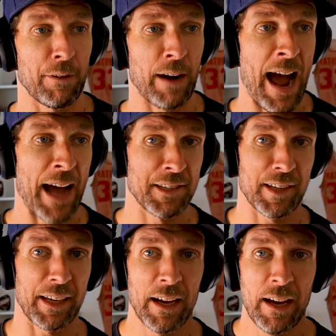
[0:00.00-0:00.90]
for ads, is
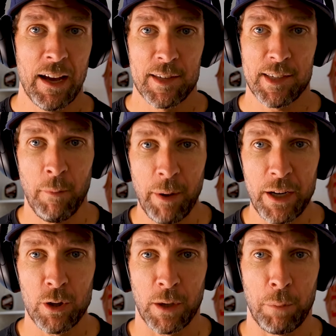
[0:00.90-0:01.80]
like
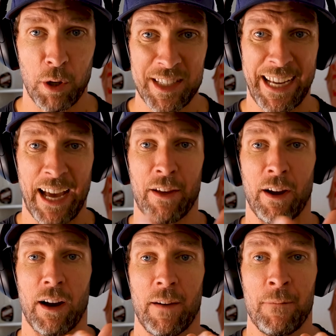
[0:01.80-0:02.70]
somebody who can put
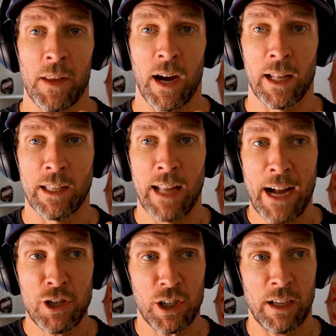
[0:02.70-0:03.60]
together
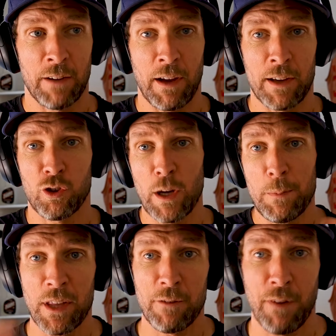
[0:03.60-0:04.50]
a
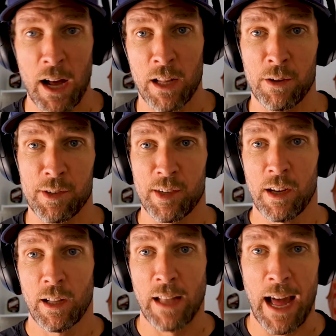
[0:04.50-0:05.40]
script that follows
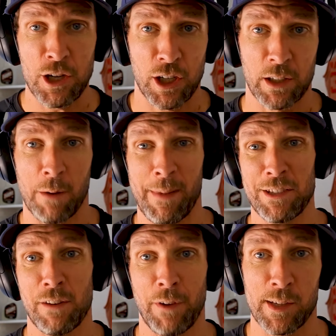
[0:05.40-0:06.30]
logically, or a
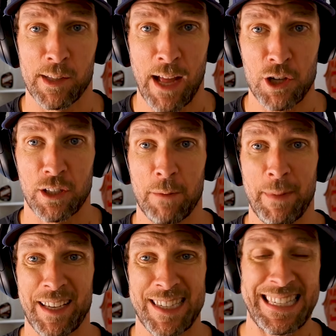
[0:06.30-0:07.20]
message that follows logically, that
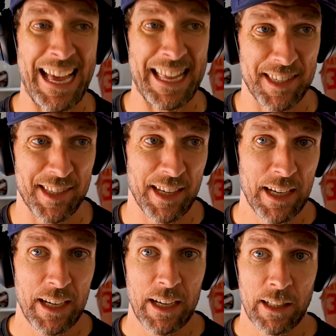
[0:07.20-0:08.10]
makes sense
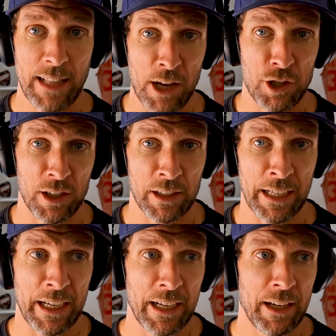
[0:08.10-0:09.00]

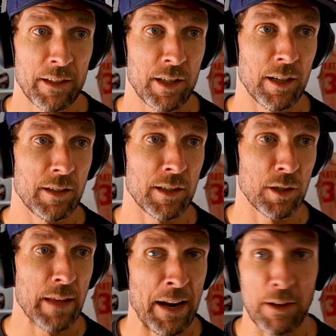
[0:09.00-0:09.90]
logically to
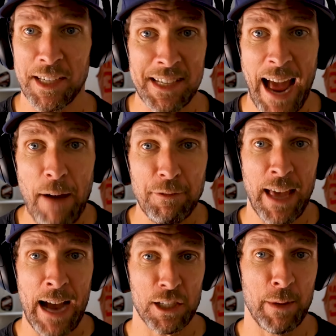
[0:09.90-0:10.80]
do that. Now, it doesn't have
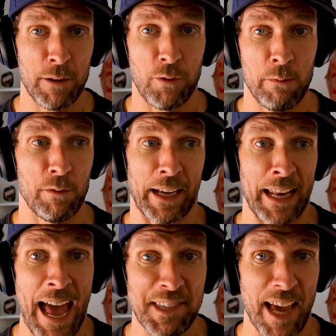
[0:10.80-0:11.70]
to actually be the form of like
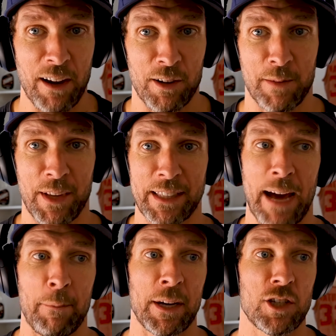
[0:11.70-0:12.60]
an essay or something like
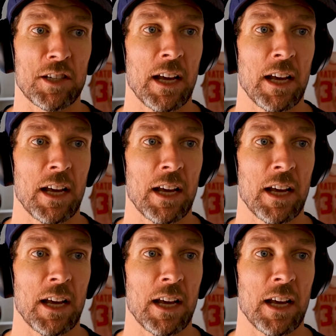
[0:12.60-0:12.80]
that, but